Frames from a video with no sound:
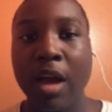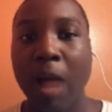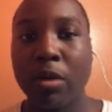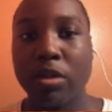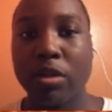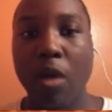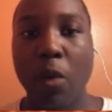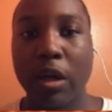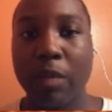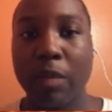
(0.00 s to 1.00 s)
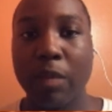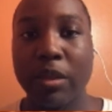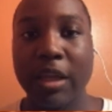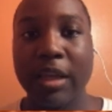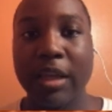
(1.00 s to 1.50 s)
I'm going to start working. But
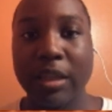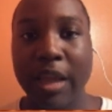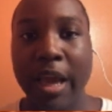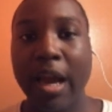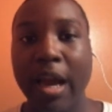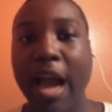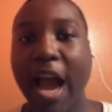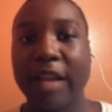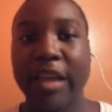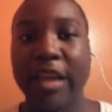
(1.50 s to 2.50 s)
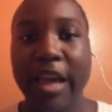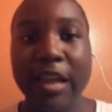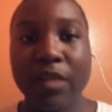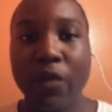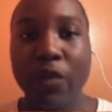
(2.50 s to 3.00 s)
see, here's the thing. I have to get
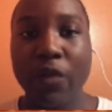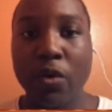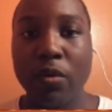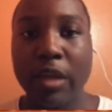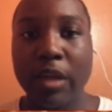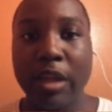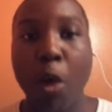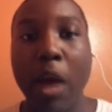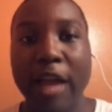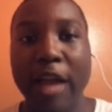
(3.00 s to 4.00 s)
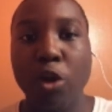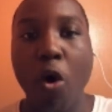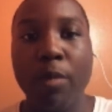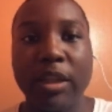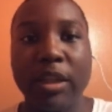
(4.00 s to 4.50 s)
interviewed and no one has
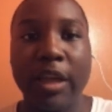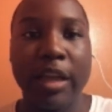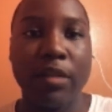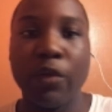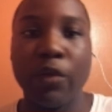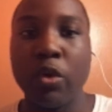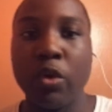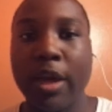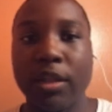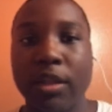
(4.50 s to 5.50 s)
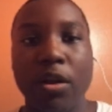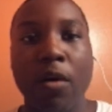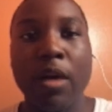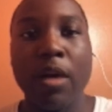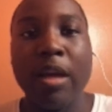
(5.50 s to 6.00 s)
called me to get interviewed yet.
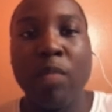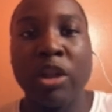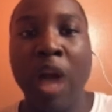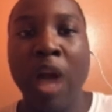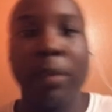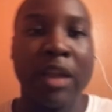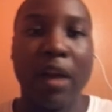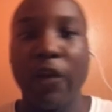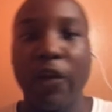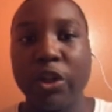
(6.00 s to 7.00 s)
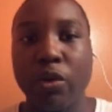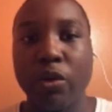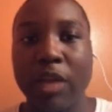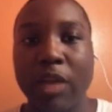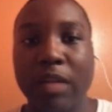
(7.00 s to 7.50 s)
So my job is not official.
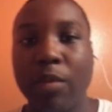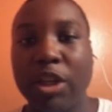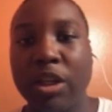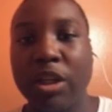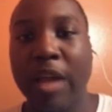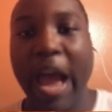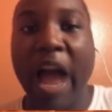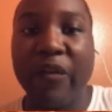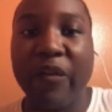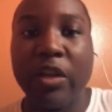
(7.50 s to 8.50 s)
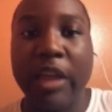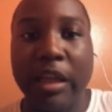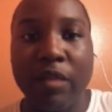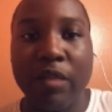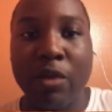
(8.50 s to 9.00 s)
Not to mention that after the
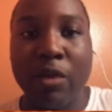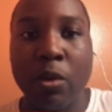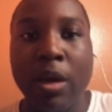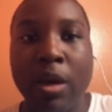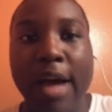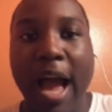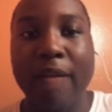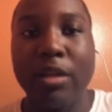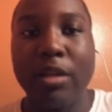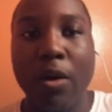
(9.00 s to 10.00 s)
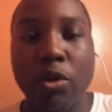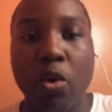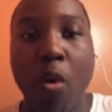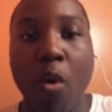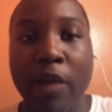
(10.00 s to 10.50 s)
interview, I have to go to
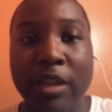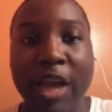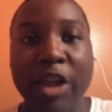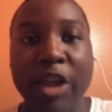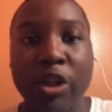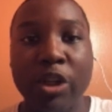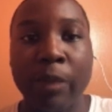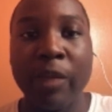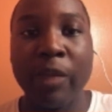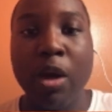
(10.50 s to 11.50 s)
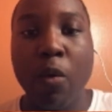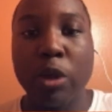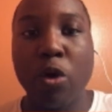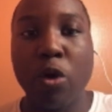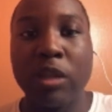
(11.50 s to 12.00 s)
an orientation where it
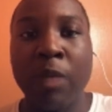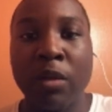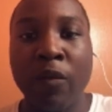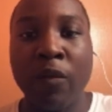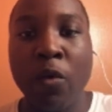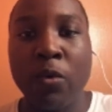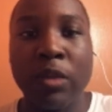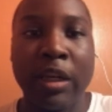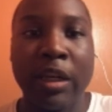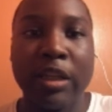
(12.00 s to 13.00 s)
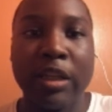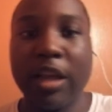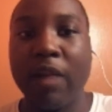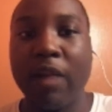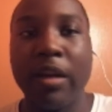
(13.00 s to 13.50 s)
talks about the rules and et
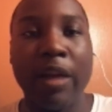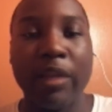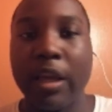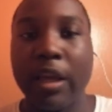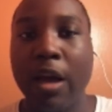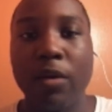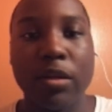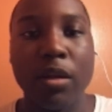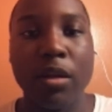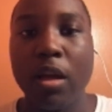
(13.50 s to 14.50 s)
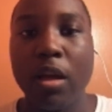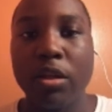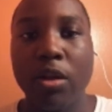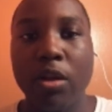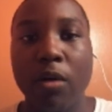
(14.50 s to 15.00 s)
cetera and everything else.
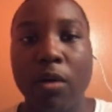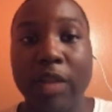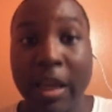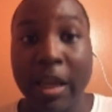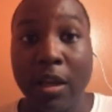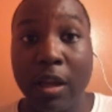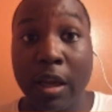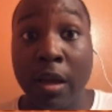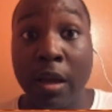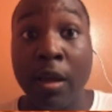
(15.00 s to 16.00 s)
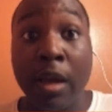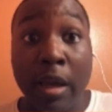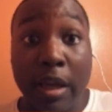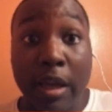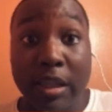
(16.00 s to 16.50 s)
So technically,
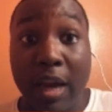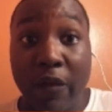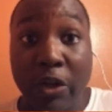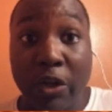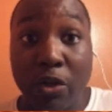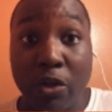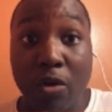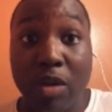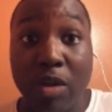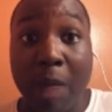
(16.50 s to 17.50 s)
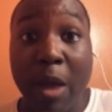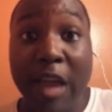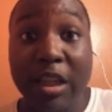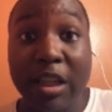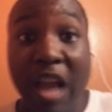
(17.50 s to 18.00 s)
it's not official. So I'm
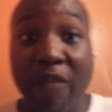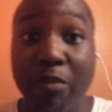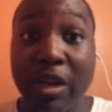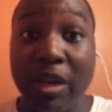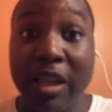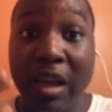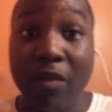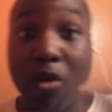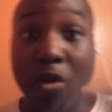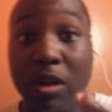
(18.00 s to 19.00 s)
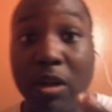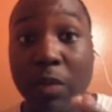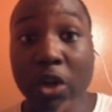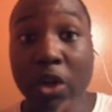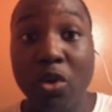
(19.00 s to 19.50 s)
actually having pretty negative thoughts
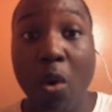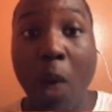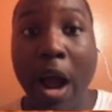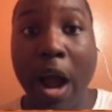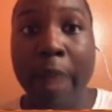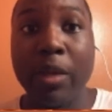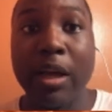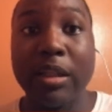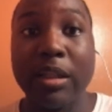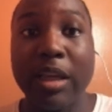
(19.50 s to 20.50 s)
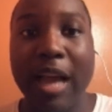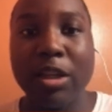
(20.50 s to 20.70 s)
because you know why? Because see, I